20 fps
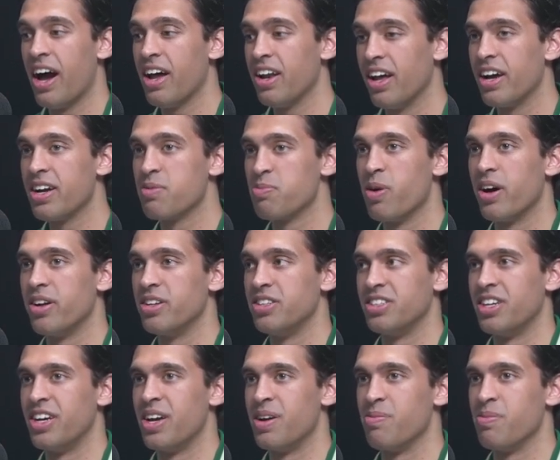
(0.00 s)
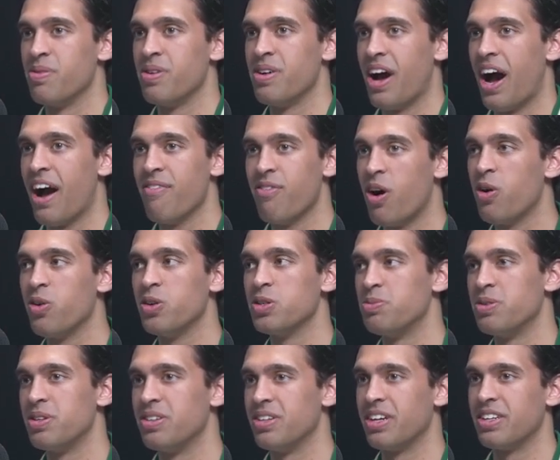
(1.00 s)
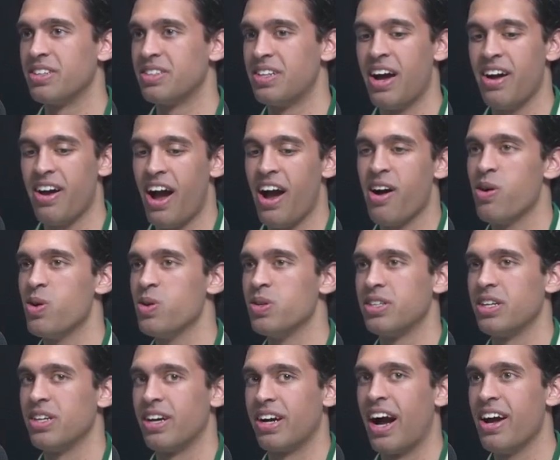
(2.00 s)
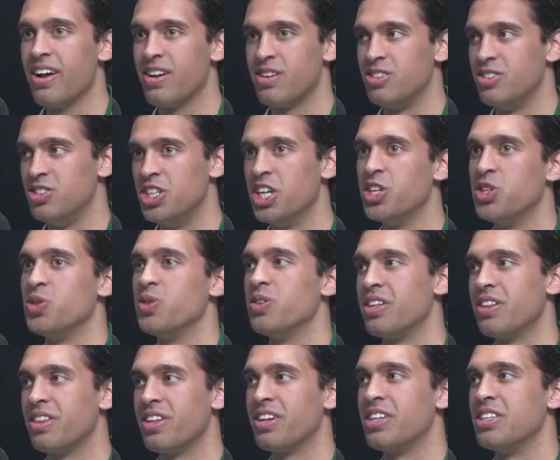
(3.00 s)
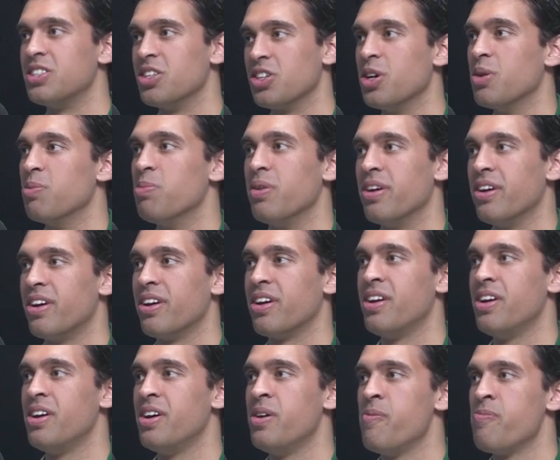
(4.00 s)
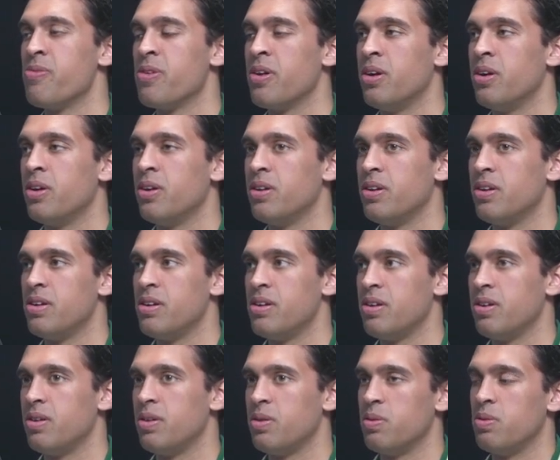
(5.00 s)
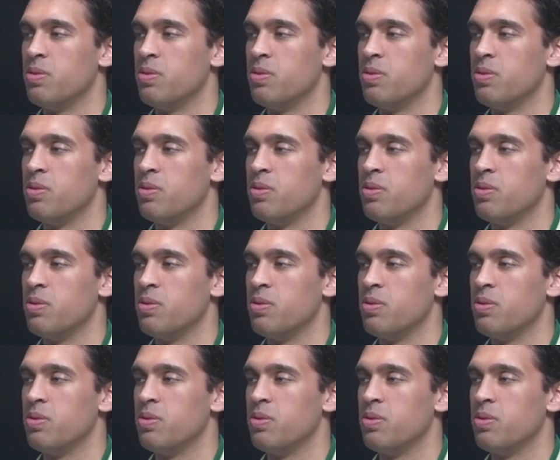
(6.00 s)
like Bronny's game. I do. I've yeah, always yeah. been like. I, I, always say like I genuinely think he's a good player. Yeah, but he's not making